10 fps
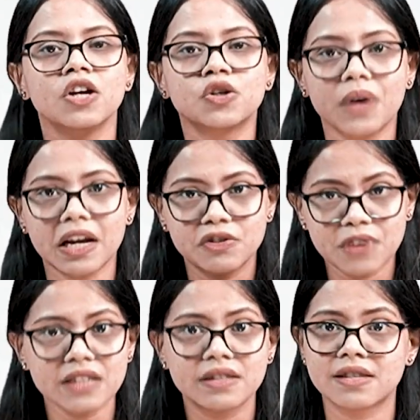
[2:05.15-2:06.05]
To
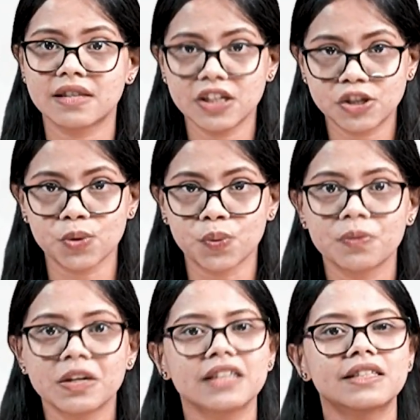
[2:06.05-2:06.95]
address this issue,
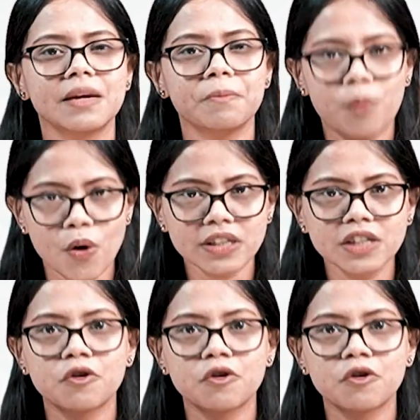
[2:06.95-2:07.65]
it's important